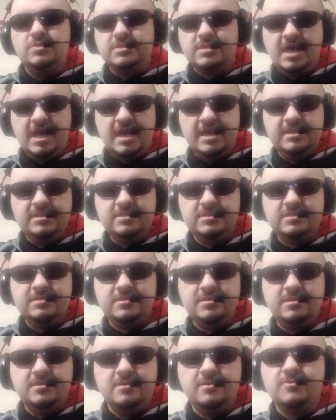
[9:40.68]
sides.
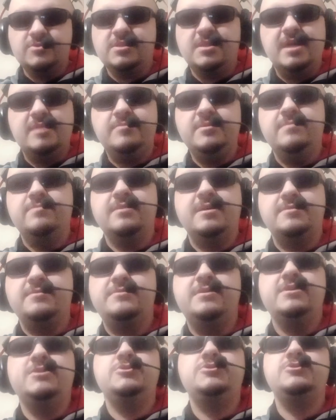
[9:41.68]
You know, there's a lot of people out there
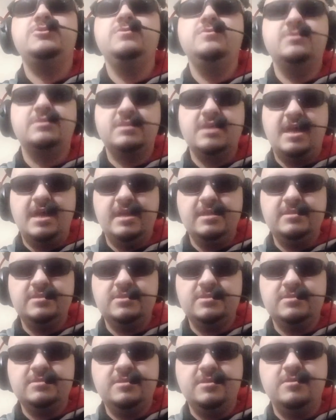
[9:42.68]
that didn't choose
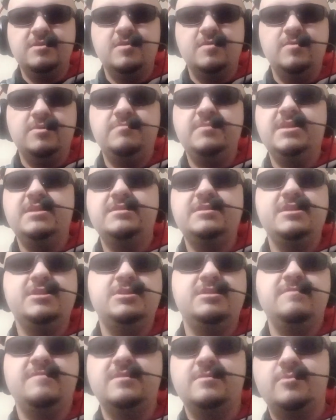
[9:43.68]
sides. You know, when me and
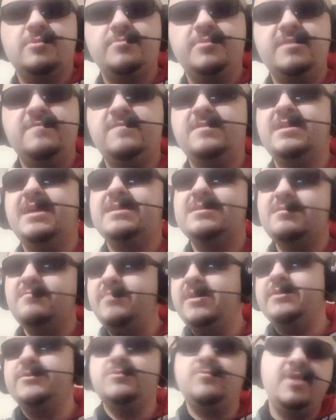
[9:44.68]
TG Venom were beefing, that's the
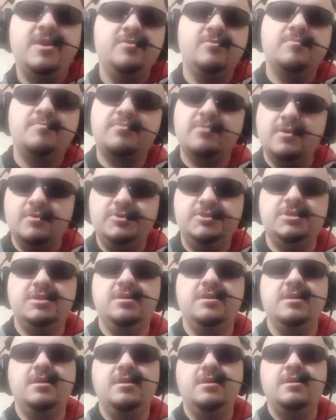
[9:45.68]
best way to approach
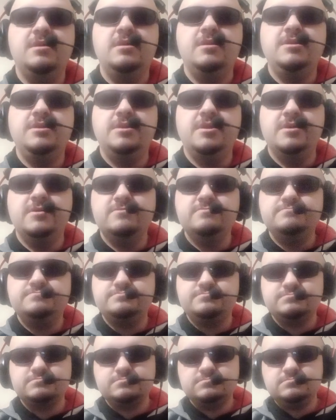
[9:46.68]
it. You know,
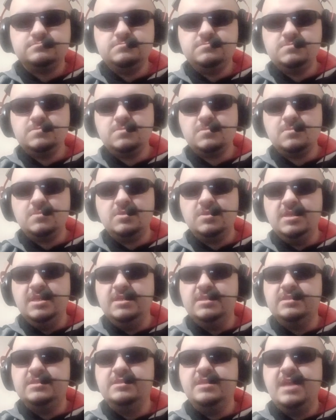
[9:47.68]

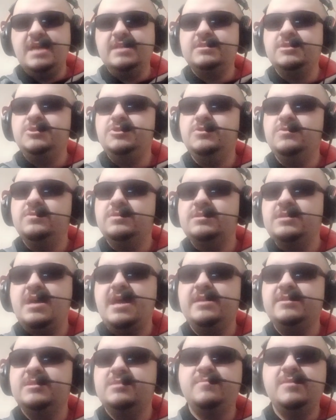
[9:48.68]
is not to choose
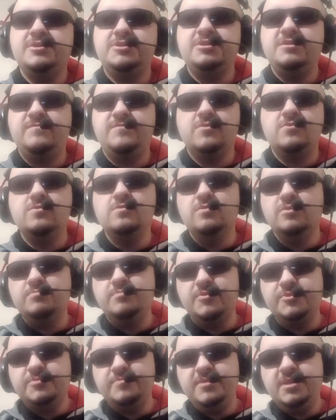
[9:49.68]
sides, especially if you're cool with
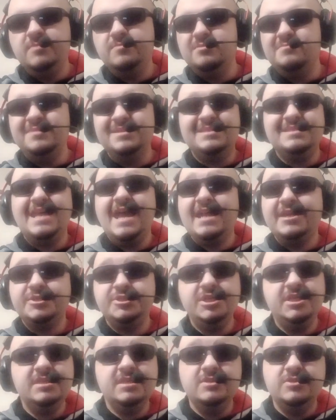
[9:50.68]
both people. But Zach
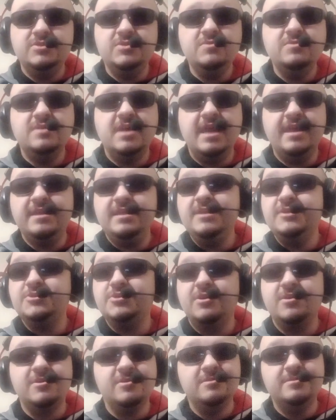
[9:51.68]
G didn't do that. He
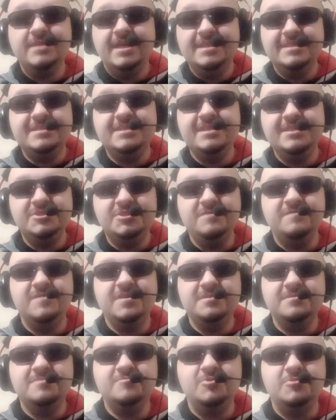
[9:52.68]
turned on TG
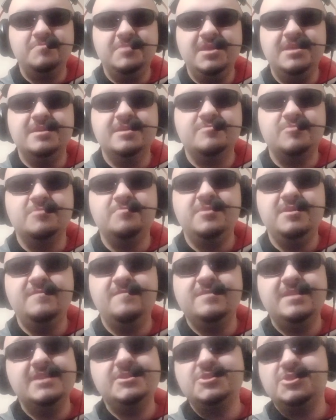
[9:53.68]
Venom when me and him were
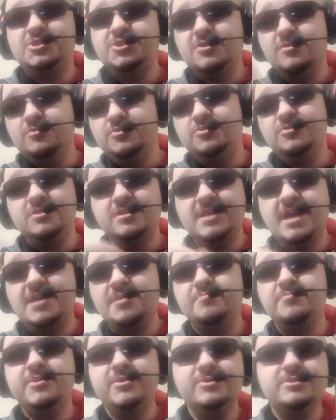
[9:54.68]
beefing. That just shows you the kind
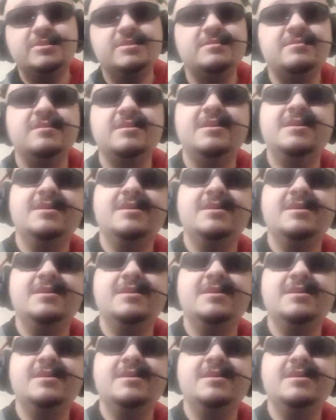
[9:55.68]
of person